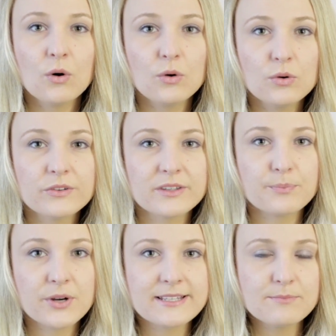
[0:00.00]
or the
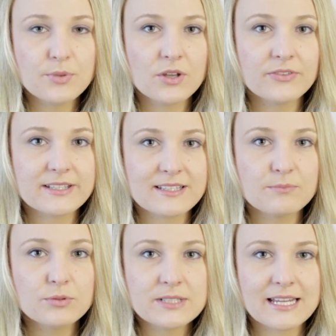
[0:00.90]
present perfect
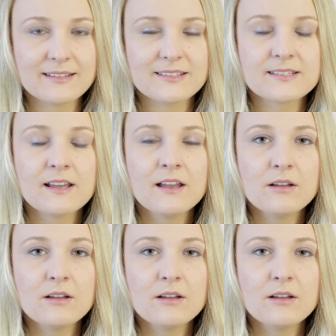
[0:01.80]
simple tense,